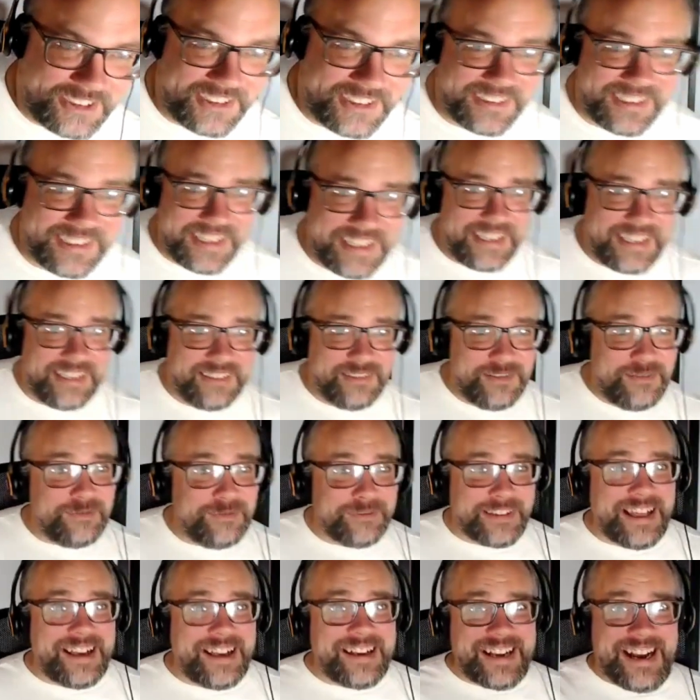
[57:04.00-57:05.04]
just say,
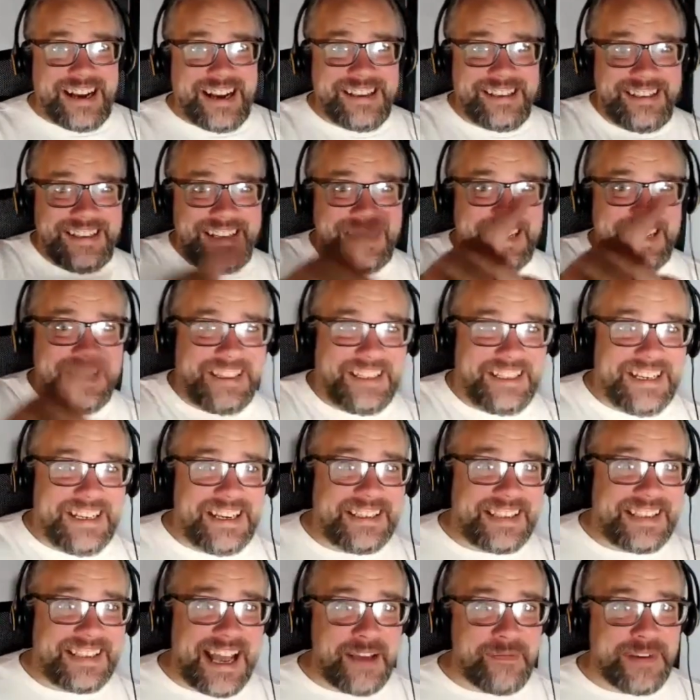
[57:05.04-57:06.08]
that guy's an
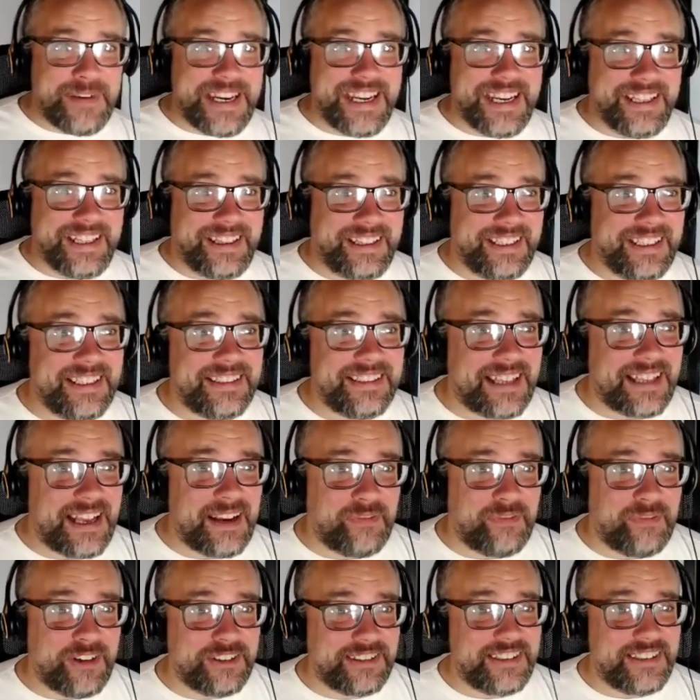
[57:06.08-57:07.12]
atheist, I'm an atheist,
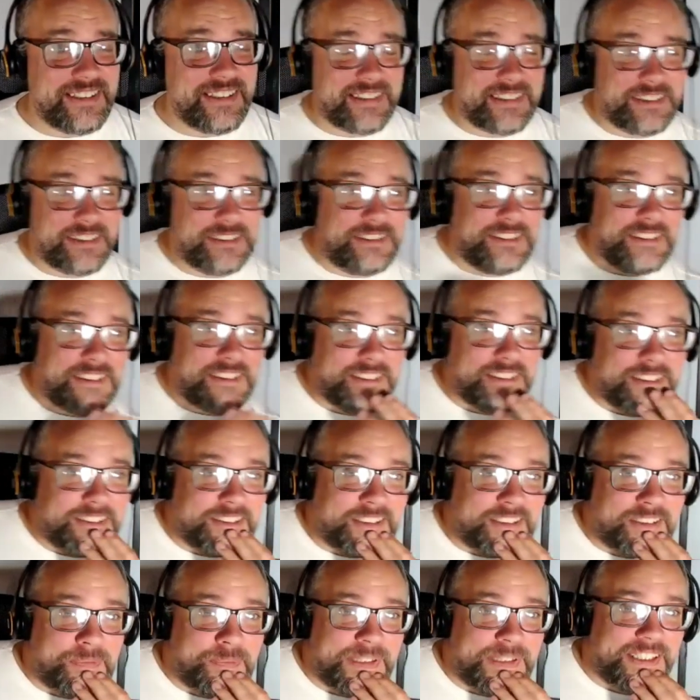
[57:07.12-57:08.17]
therefore he's a good
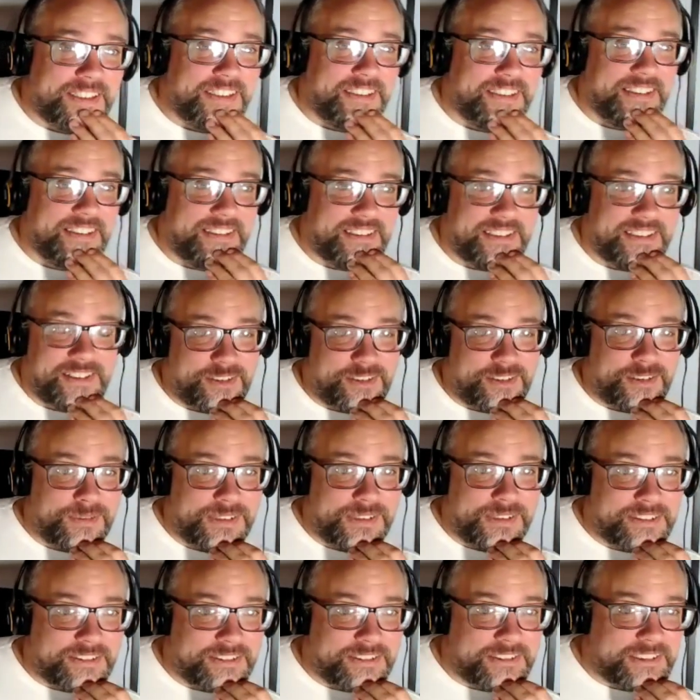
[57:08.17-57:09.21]
source, because not
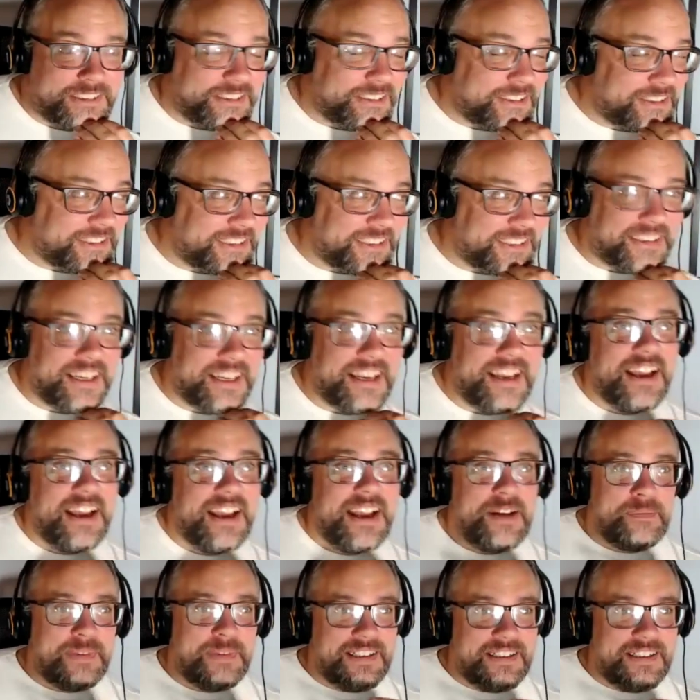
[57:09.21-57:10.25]
always good sources.
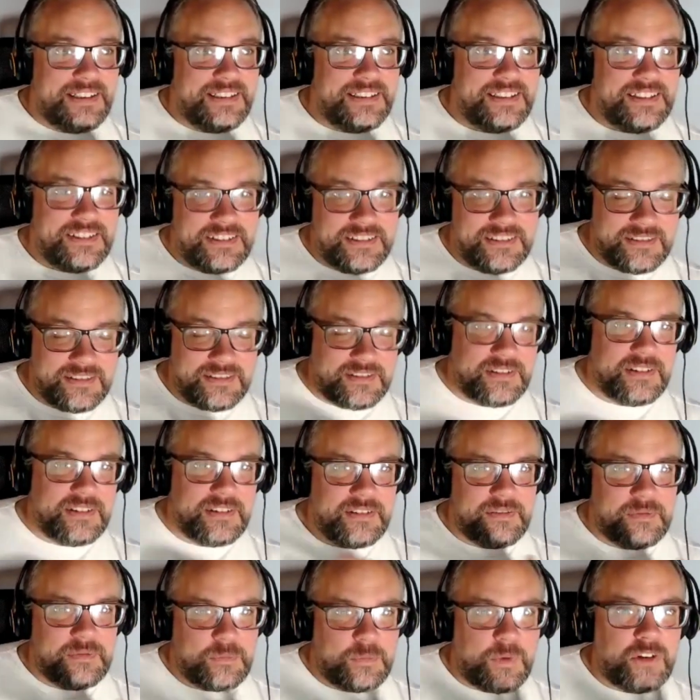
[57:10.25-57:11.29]
But, you know,
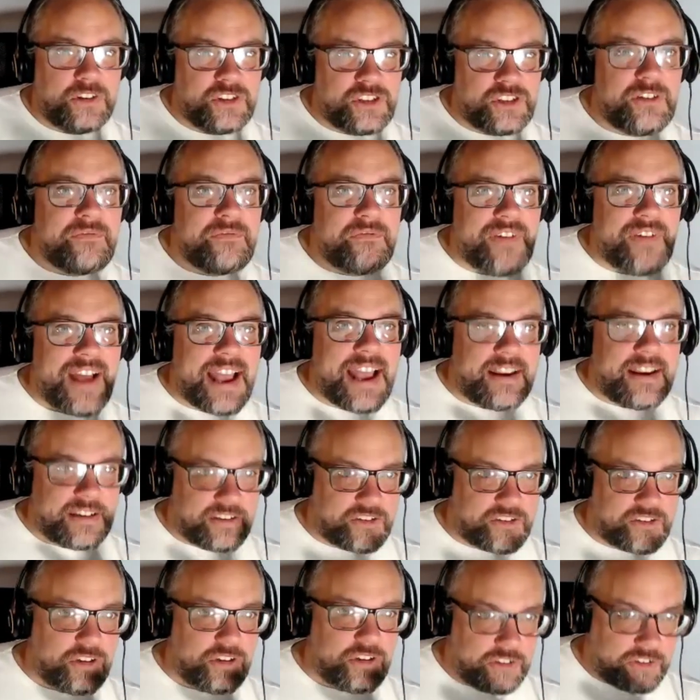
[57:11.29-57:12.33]
once you've vetted a
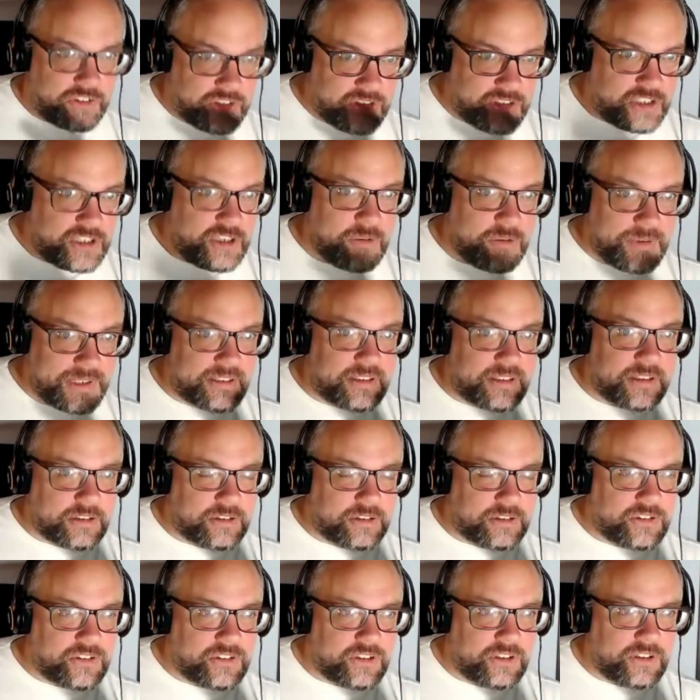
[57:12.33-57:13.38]
source and you know it's a
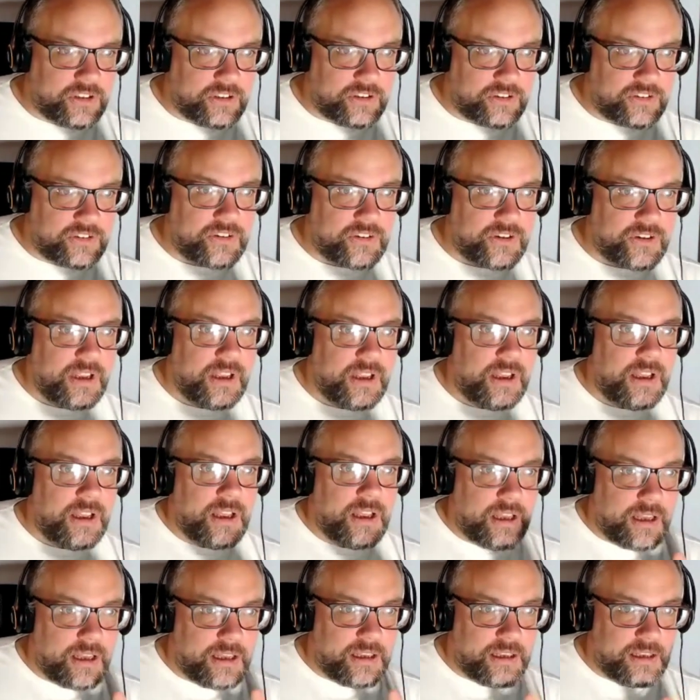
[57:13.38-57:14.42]
good source,
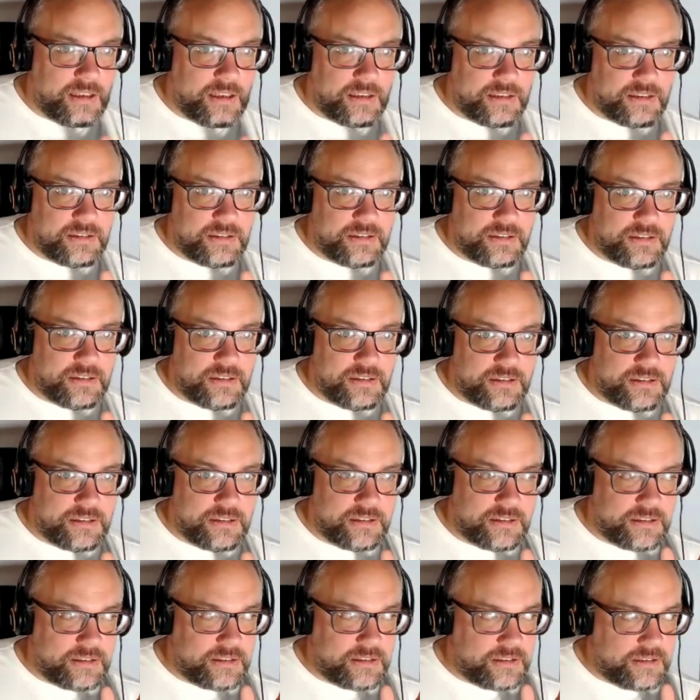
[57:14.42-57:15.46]

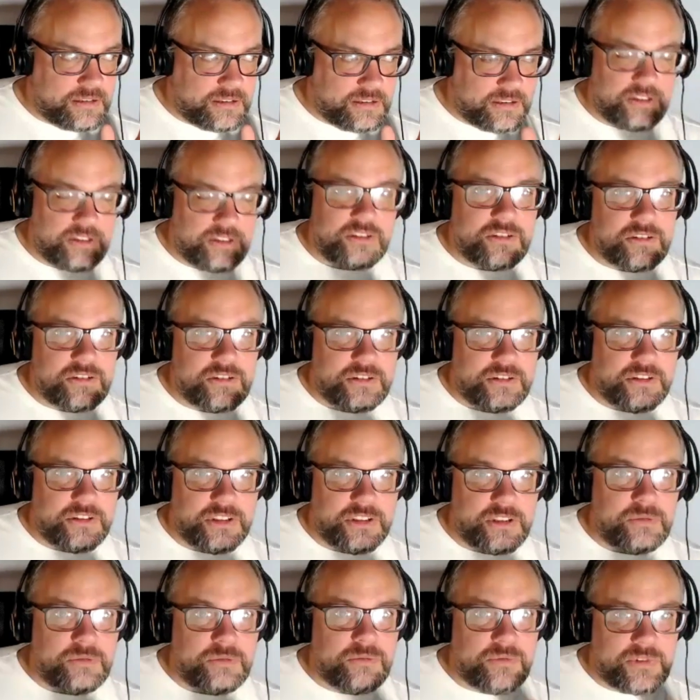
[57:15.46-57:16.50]
you know,
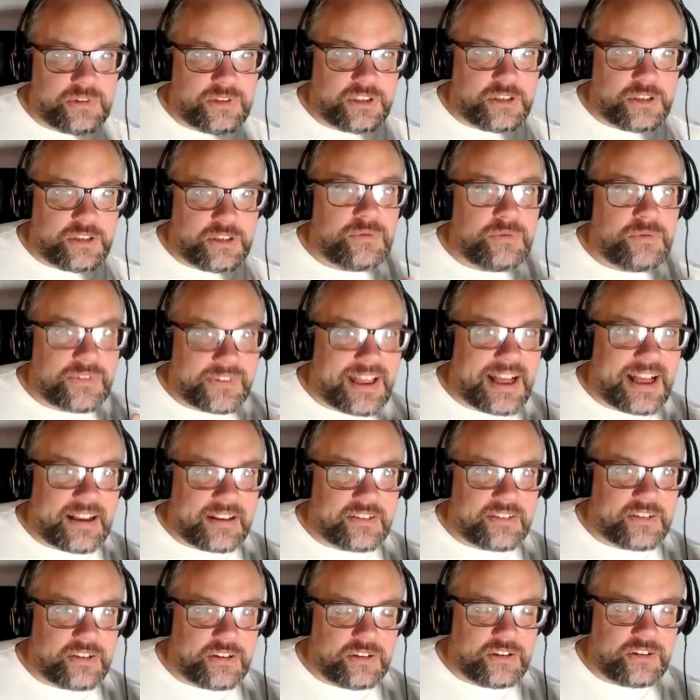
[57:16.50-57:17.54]
use that
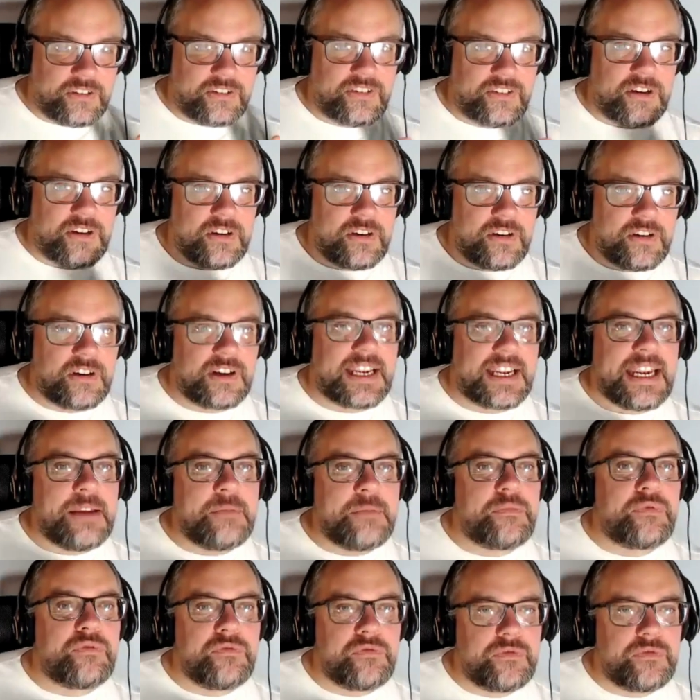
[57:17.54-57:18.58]
source and
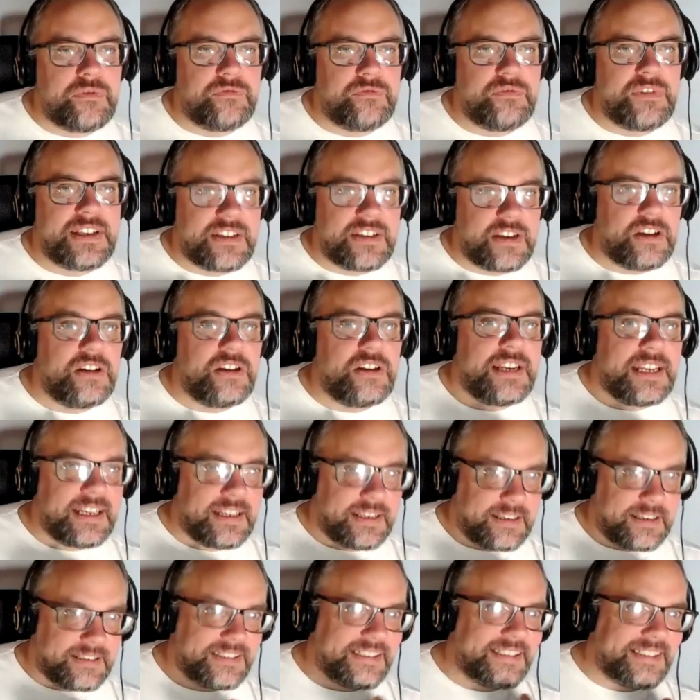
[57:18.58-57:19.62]
keep
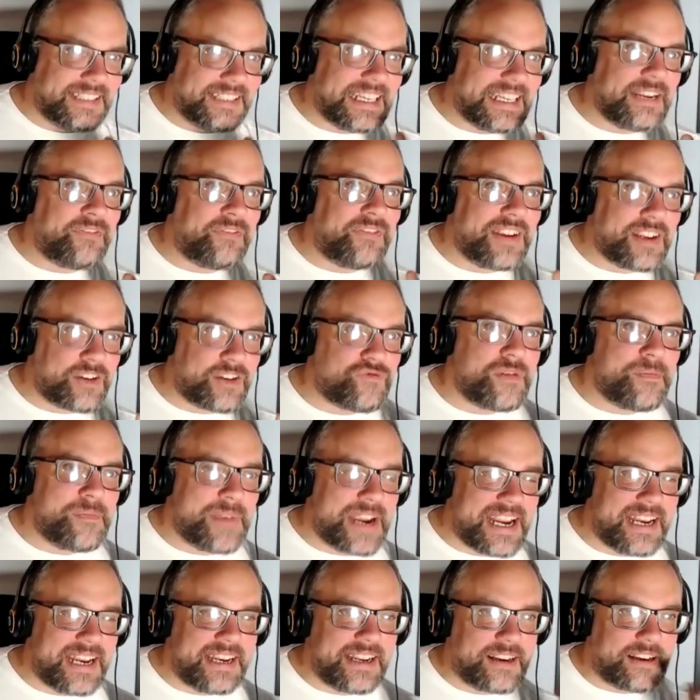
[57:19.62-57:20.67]
returning to see if it's
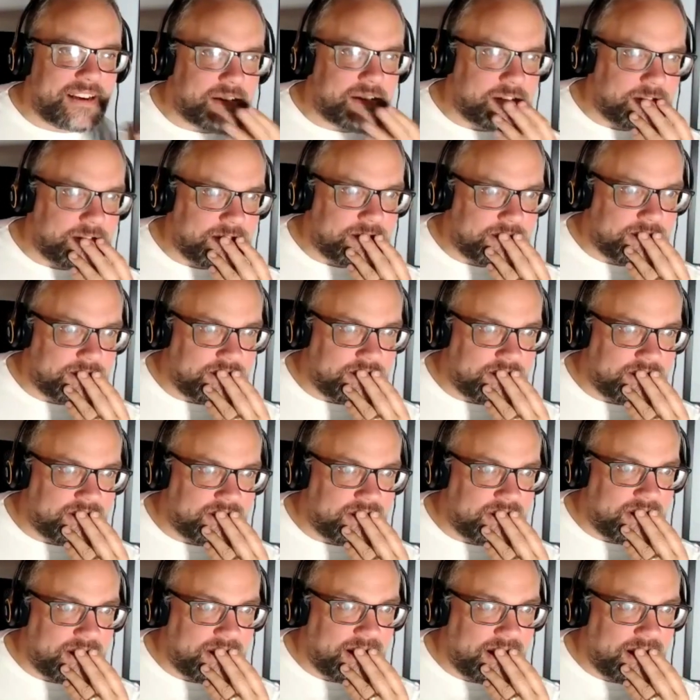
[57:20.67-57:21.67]
remaining a good source.